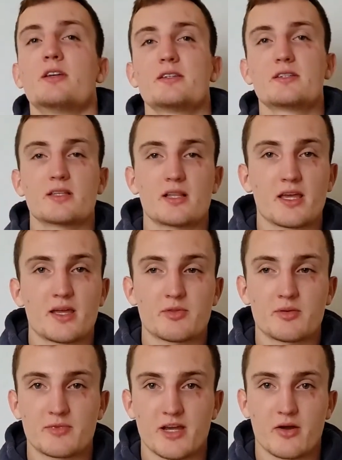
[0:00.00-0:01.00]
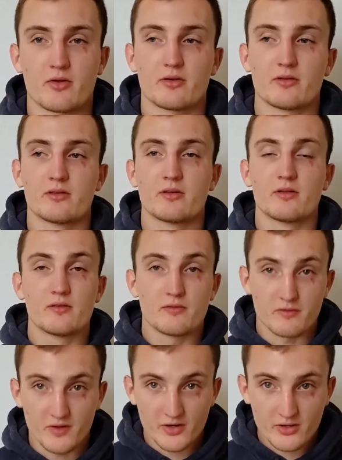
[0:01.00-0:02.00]
slam them down.
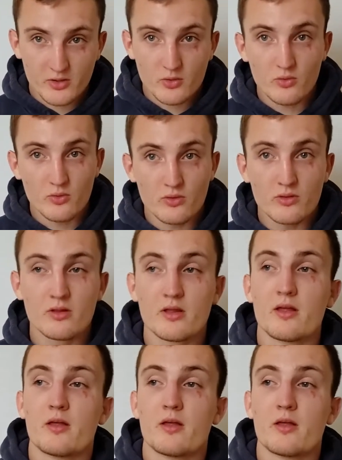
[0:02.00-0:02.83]
Very cool,